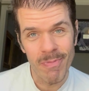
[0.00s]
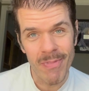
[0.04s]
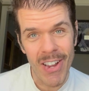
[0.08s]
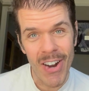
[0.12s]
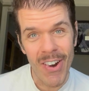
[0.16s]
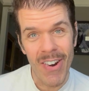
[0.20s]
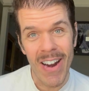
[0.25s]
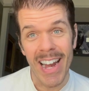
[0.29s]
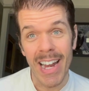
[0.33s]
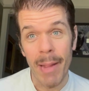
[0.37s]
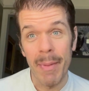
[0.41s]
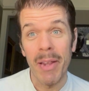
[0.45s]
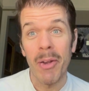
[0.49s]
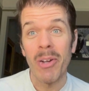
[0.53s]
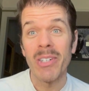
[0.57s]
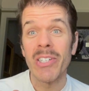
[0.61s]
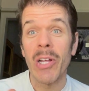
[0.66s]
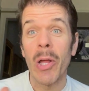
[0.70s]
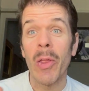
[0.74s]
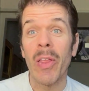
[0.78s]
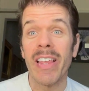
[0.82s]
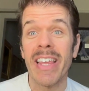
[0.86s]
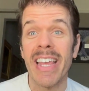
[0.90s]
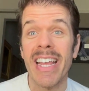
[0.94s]
All right, let me go
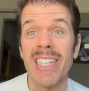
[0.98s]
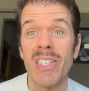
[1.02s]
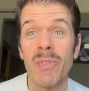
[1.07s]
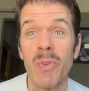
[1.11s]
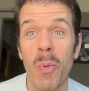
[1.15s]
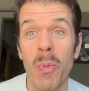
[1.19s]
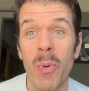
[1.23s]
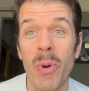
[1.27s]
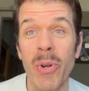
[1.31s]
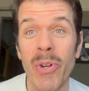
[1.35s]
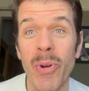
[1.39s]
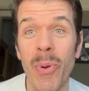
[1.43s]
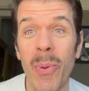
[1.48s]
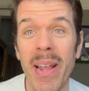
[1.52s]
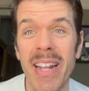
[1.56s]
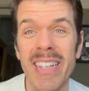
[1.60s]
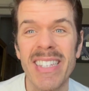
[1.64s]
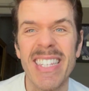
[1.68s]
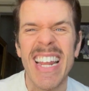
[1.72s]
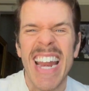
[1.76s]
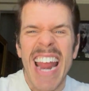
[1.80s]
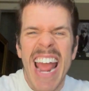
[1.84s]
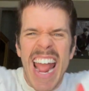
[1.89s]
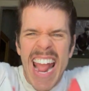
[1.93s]
tell the kids what we're doing
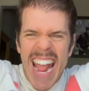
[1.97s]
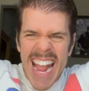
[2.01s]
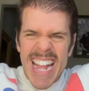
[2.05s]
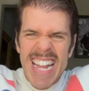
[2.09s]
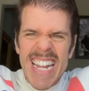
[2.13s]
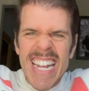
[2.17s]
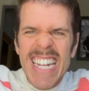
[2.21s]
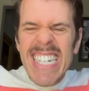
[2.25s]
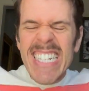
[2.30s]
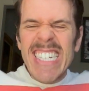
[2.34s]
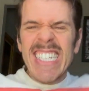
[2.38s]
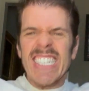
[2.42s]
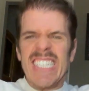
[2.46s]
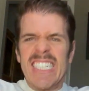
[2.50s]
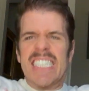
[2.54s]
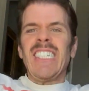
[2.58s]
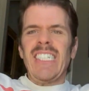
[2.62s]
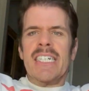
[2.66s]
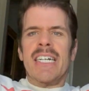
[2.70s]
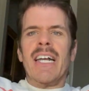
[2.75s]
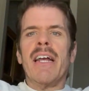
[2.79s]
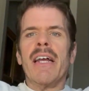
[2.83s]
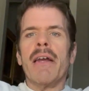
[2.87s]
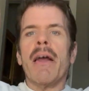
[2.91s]
today.
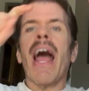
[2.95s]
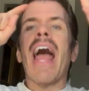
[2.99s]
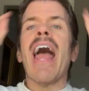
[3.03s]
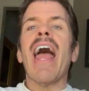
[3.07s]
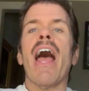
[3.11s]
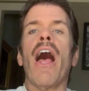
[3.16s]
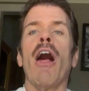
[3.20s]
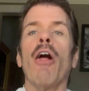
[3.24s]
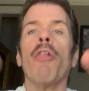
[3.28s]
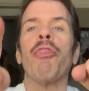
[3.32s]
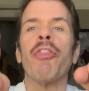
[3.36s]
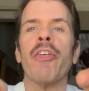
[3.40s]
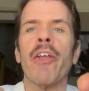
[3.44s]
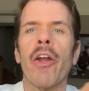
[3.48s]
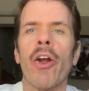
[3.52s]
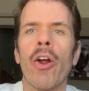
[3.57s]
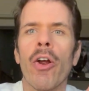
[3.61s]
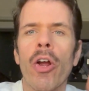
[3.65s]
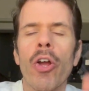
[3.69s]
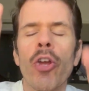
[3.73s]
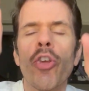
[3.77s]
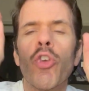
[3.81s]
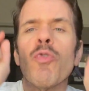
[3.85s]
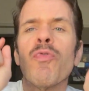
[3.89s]

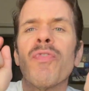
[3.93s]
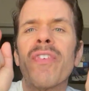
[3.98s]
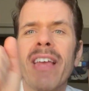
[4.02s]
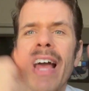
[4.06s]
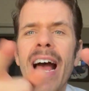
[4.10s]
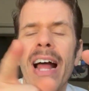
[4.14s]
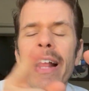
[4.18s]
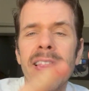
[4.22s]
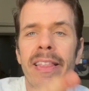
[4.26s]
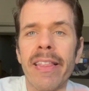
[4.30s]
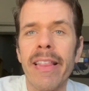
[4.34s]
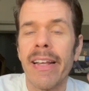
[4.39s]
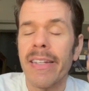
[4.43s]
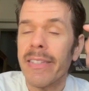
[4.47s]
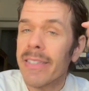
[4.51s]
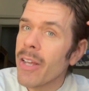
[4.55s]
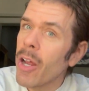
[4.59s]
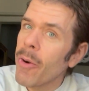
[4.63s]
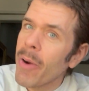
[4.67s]
Healthier, you've got this.